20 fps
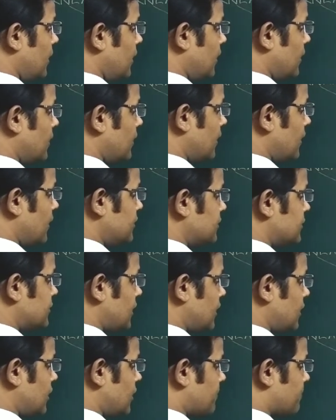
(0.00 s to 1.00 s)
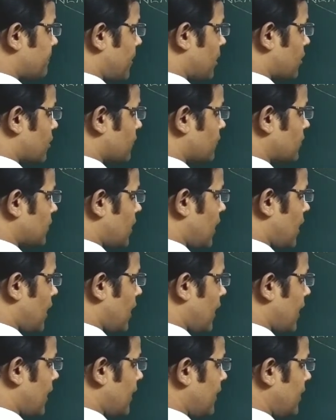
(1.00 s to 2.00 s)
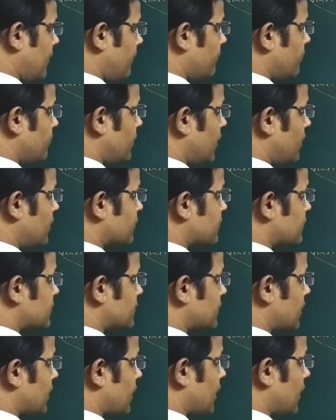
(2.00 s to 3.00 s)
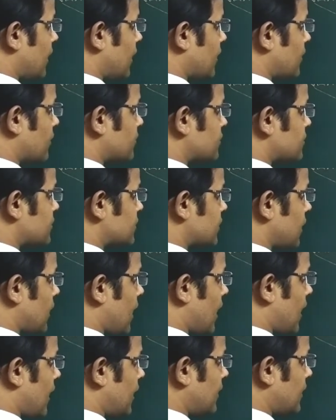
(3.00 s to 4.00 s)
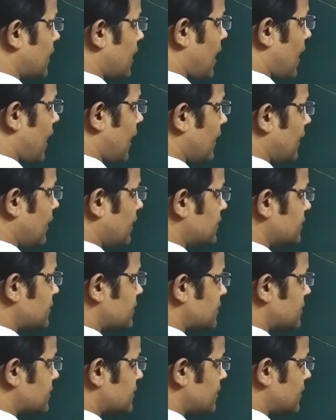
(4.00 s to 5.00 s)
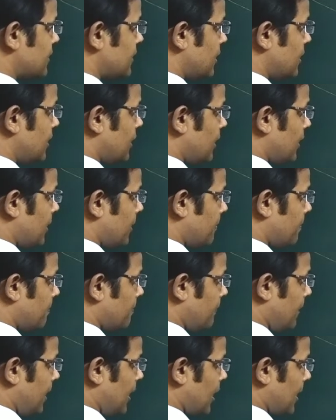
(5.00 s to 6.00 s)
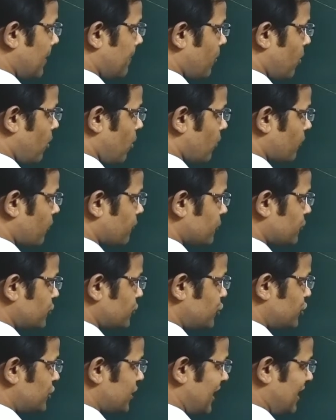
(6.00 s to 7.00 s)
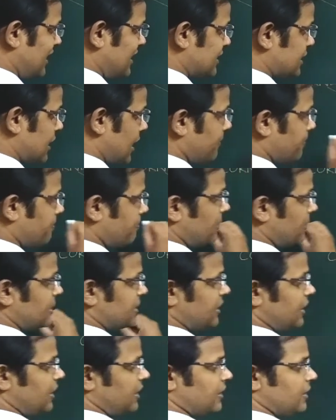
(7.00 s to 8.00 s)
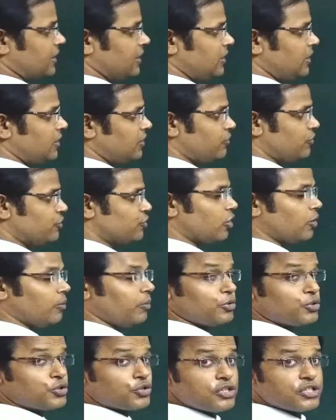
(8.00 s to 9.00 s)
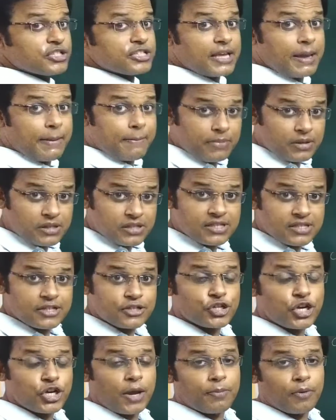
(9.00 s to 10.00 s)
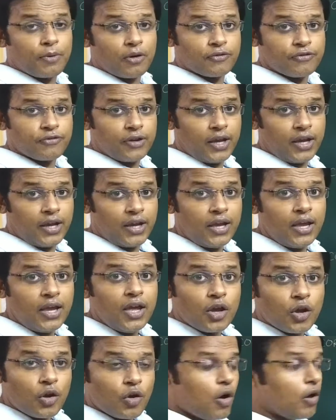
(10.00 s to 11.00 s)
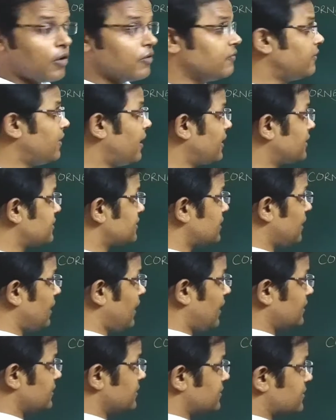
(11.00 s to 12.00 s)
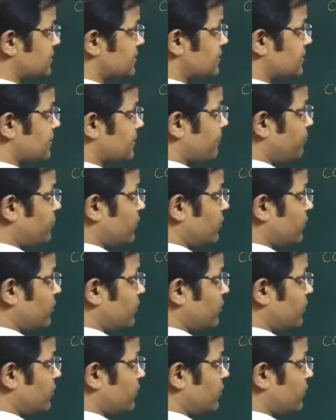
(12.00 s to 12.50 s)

In the interior part of the eye, there is a crystalline eye lens made up of jelly type material, which almost resembles the shape of a convex lens.